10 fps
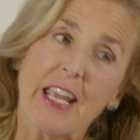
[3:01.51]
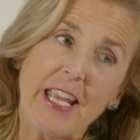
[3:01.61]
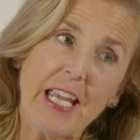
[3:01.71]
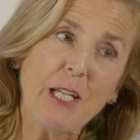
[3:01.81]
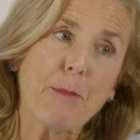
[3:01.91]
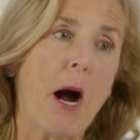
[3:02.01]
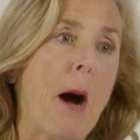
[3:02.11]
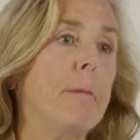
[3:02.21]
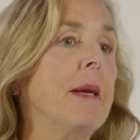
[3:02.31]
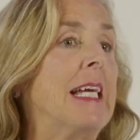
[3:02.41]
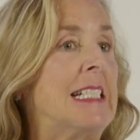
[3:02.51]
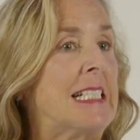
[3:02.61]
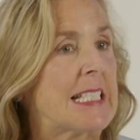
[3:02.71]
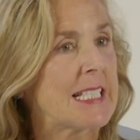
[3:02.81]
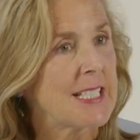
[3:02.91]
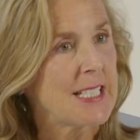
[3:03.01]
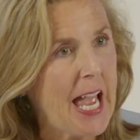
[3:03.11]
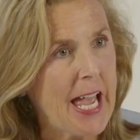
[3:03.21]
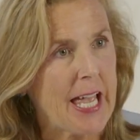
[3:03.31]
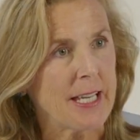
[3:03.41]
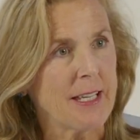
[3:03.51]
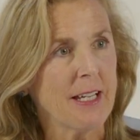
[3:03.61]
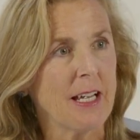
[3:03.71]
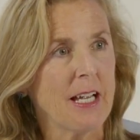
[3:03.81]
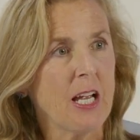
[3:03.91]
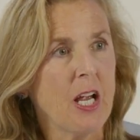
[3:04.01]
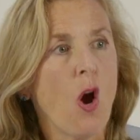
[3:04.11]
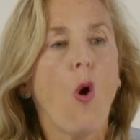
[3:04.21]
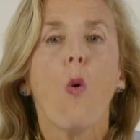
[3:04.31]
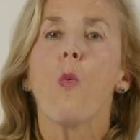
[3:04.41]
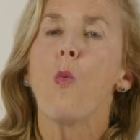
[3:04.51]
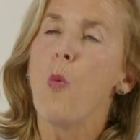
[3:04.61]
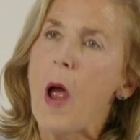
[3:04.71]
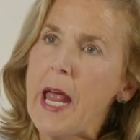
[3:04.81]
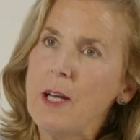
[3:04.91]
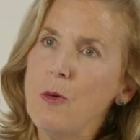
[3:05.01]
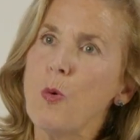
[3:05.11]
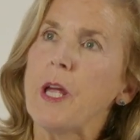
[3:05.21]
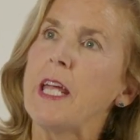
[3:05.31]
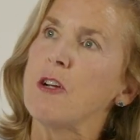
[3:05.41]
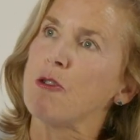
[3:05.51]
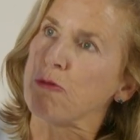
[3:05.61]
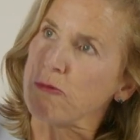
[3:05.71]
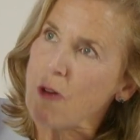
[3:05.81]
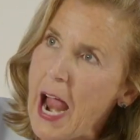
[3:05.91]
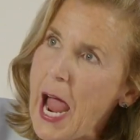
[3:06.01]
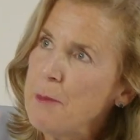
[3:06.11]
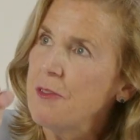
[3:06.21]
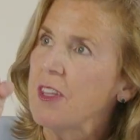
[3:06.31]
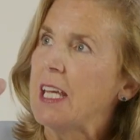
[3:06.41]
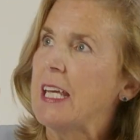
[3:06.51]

heat pump instead, when we grab the